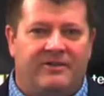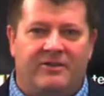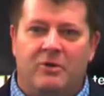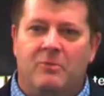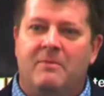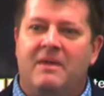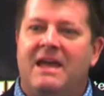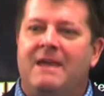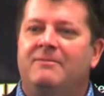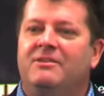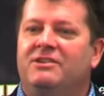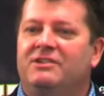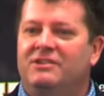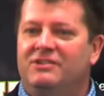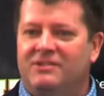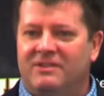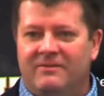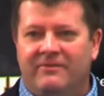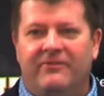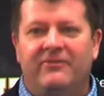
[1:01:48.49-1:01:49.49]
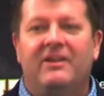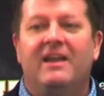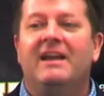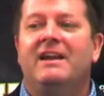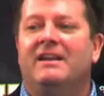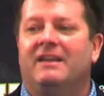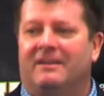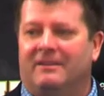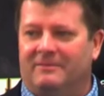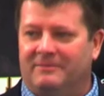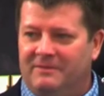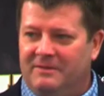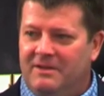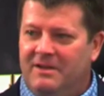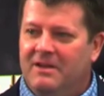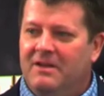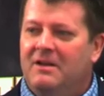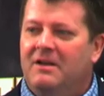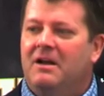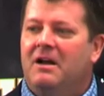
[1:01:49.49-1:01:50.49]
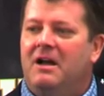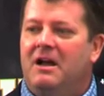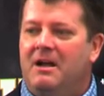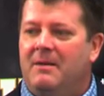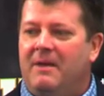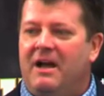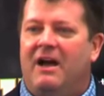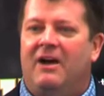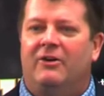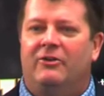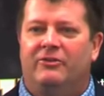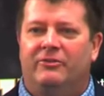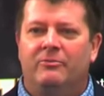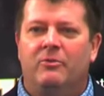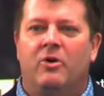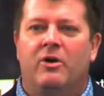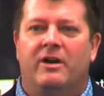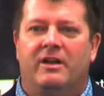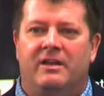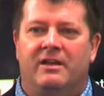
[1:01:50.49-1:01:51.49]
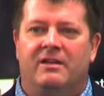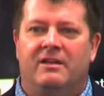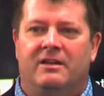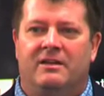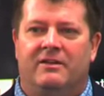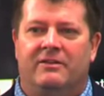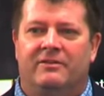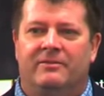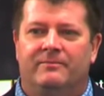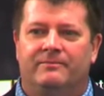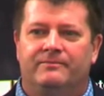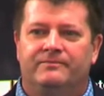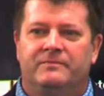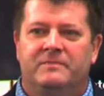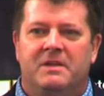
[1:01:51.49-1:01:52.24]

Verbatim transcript: and so maybe she's inflating how smart he is.